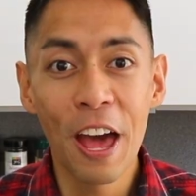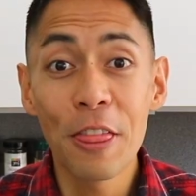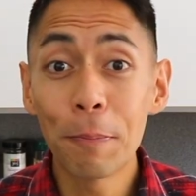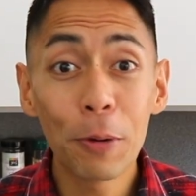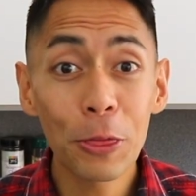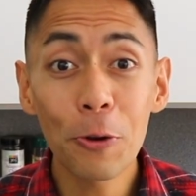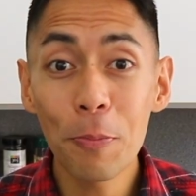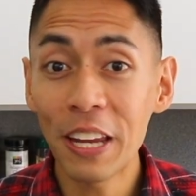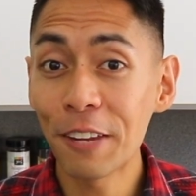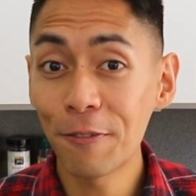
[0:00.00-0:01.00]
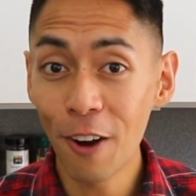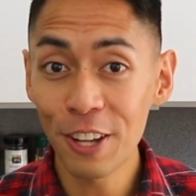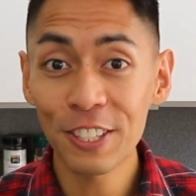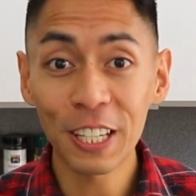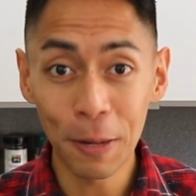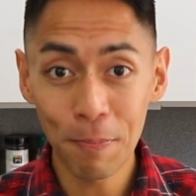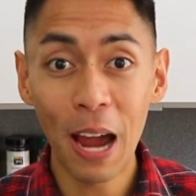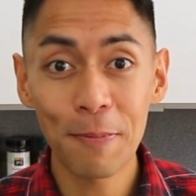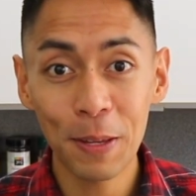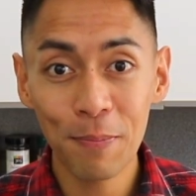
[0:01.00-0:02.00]
Then put the remaining frosting in a
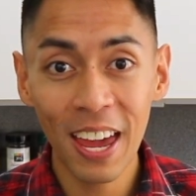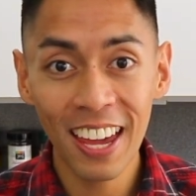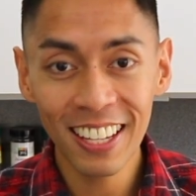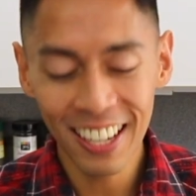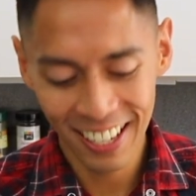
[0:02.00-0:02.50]
piping bag